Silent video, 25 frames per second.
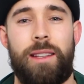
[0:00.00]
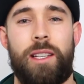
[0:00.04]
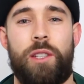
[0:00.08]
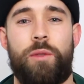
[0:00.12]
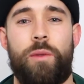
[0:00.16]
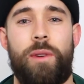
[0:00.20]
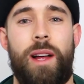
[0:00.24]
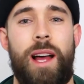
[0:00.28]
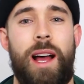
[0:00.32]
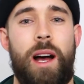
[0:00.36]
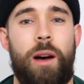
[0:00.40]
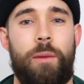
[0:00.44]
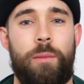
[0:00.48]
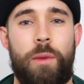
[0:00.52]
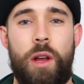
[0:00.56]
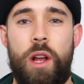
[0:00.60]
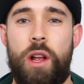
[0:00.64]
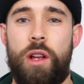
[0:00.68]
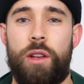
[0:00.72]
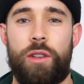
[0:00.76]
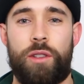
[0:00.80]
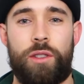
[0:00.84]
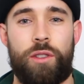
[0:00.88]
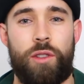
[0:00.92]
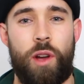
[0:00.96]
This will help
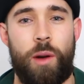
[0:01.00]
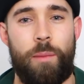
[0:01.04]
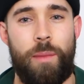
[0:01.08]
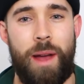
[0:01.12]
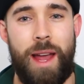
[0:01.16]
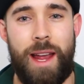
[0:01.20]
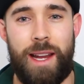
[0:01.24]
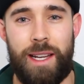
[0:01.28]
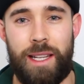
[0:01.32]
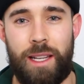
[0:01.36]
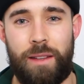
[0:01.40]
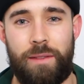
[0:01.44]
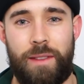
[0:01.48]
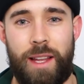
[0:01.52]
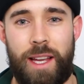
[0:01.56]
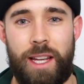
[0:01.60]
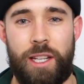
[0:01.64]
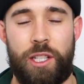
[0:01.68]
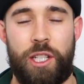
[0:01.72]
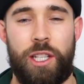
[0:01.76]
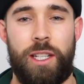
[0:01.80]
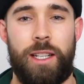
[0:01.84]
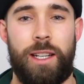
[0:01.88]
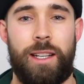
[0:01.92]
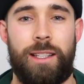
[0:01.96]
stop any of the
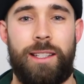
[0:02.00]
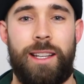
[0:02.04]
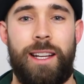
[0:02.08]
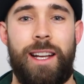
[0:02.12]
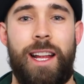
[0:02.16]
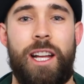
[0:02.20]
itchiness